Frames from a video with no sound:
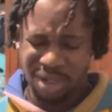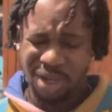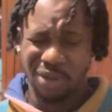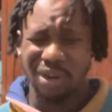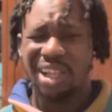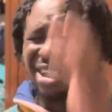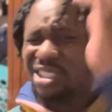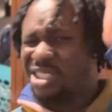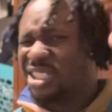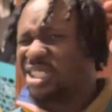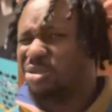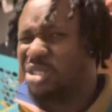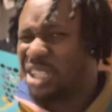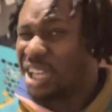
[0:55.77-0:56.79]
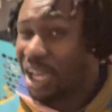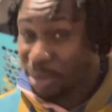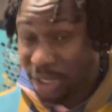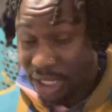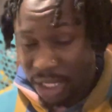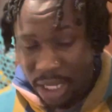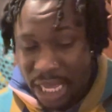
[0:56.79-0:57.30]
Rella G's DM
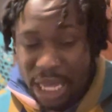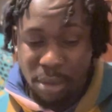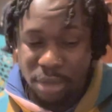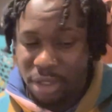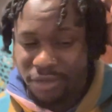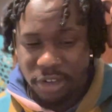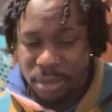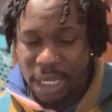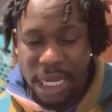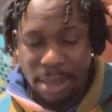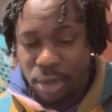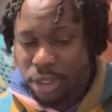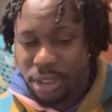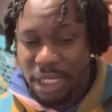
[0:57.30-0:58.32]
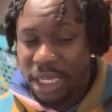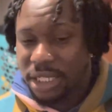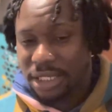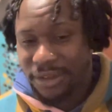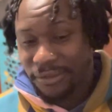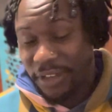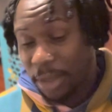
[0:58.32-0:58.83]
me. You feel me? I'm all thinking
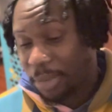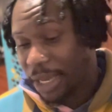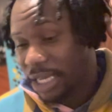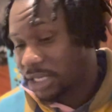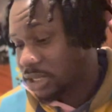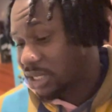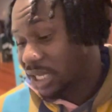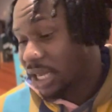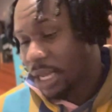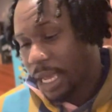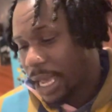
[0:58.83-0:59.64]
it's a fake page and shit.